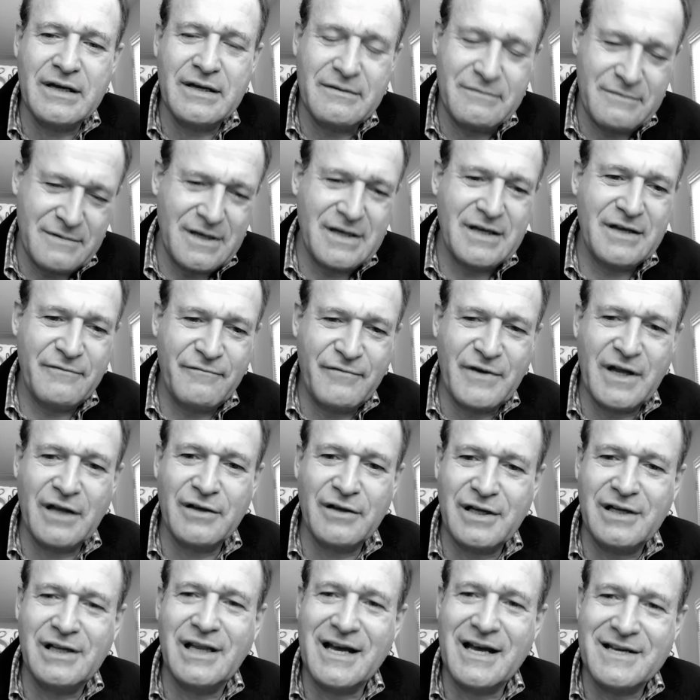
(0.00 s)
And
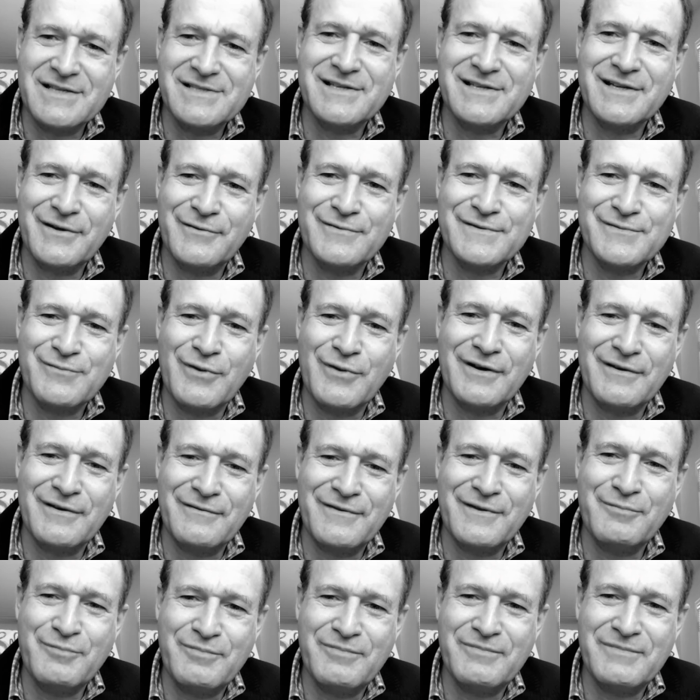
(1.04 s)
Weltklassik was one
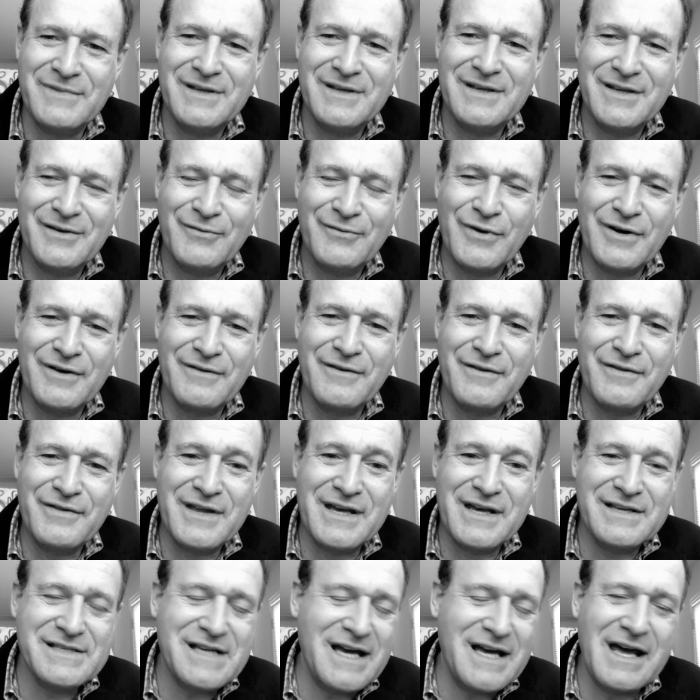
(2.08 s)
of the
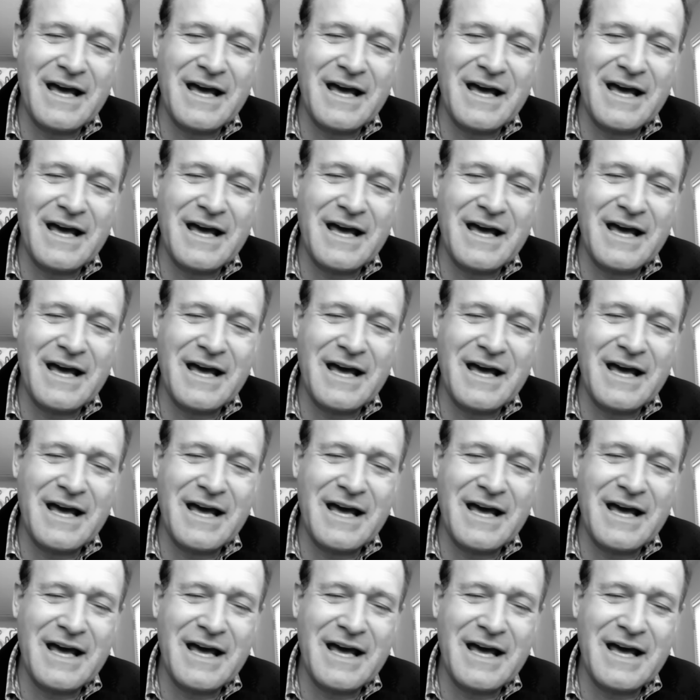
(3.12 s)
things.